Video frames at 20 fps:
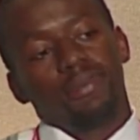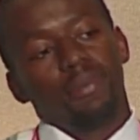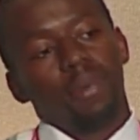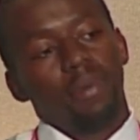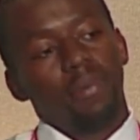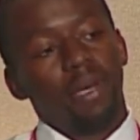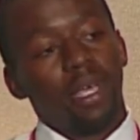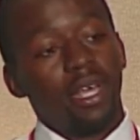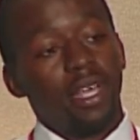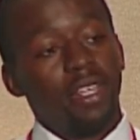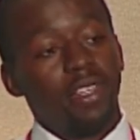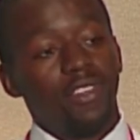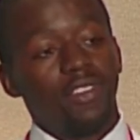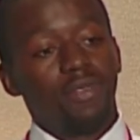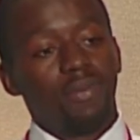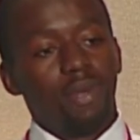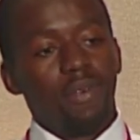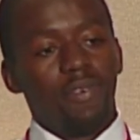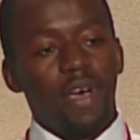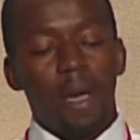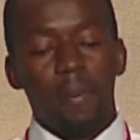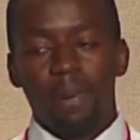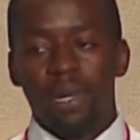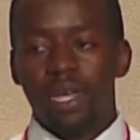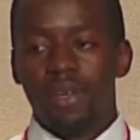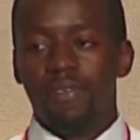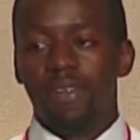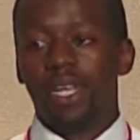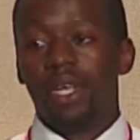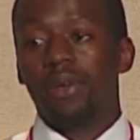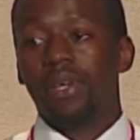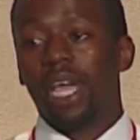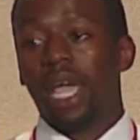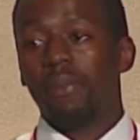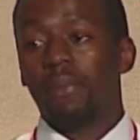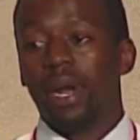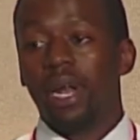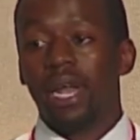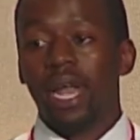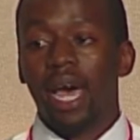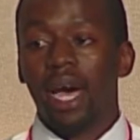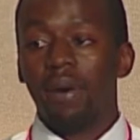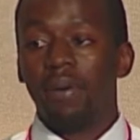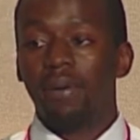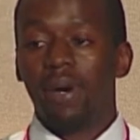because if I play a video game right now,